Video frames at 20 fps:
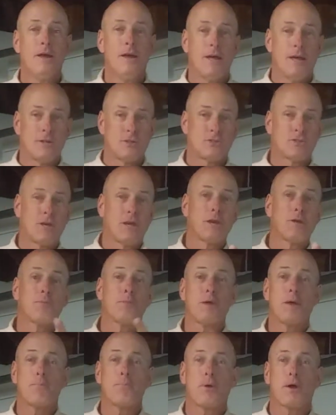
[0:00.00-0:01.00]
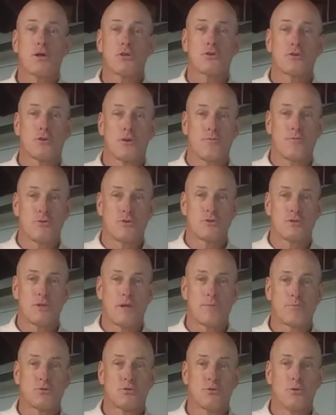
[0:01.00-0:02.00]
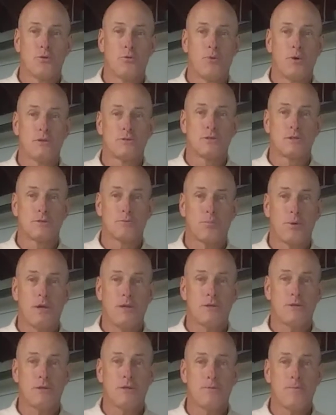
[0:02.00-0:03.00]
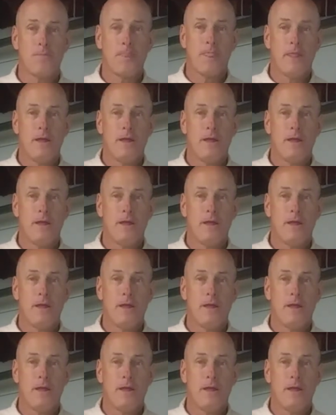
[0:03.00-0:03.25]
Send me a picture of your step stool once it's painted